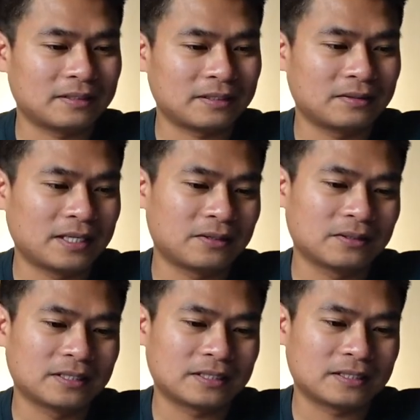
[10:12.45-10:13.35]
that they
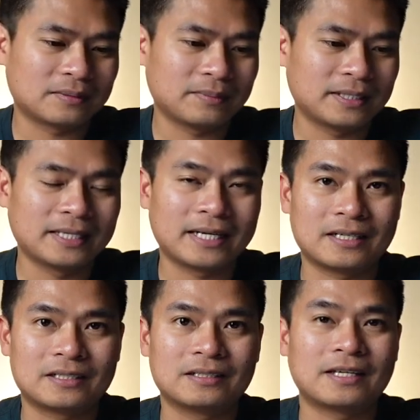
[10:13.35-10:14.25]
call it
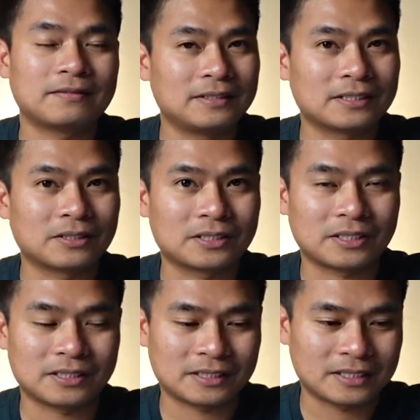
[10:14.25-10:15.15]
Medicare levy
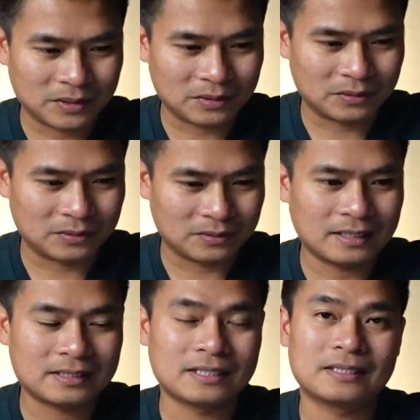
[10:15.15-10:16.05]
surcharge. So
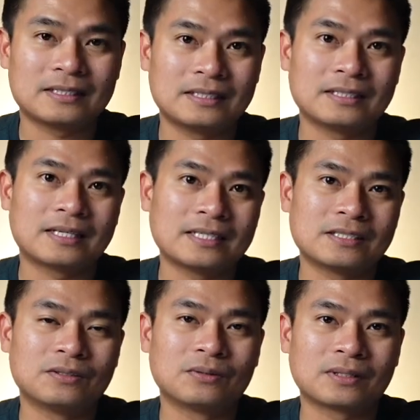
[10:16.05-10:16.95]
that's in case
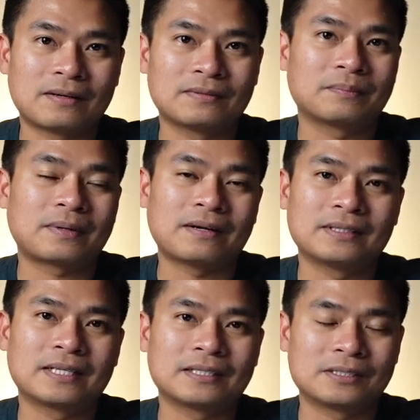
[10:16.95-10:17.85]
you don't have a
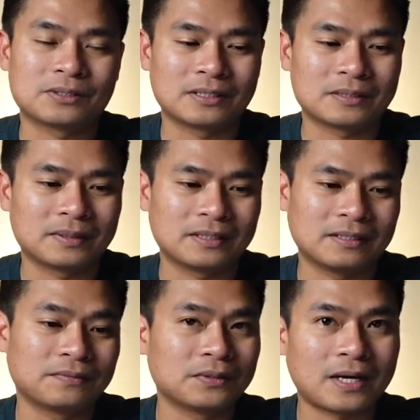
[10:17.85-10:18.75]
private health insurance. But
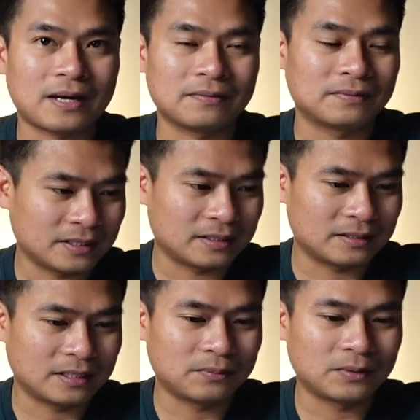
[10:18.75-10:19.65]
if you have,
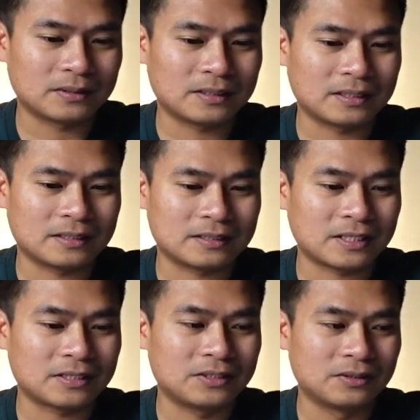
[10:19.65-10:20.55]
they won't
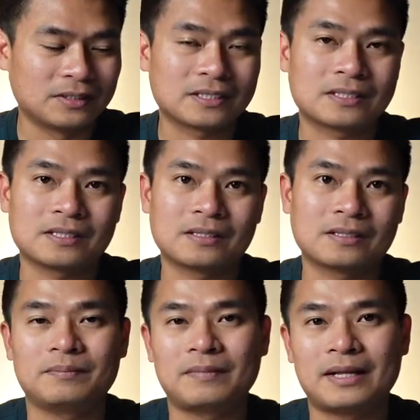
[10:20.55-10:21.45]
charge you this
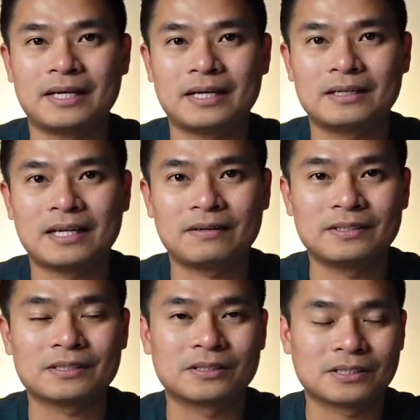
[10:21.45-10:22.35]
Medicare levy
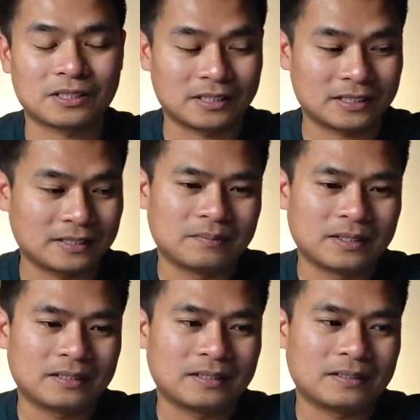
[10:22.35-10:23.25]
surcharge. But